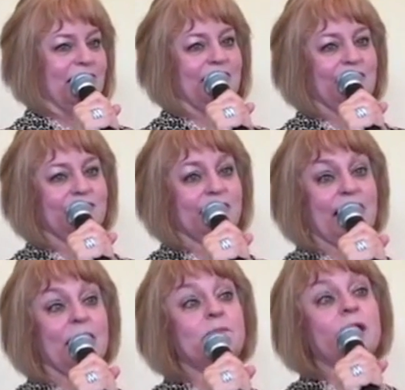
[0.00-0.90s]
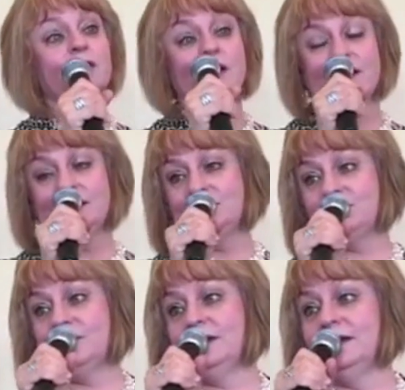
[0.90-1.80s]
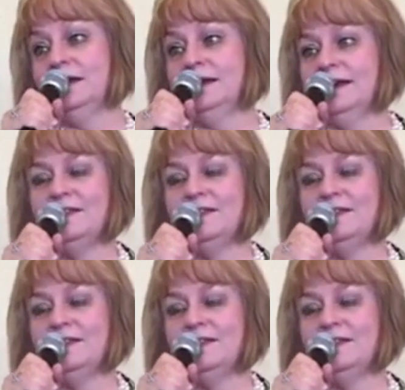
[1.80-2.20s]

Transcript: I loved it. American history.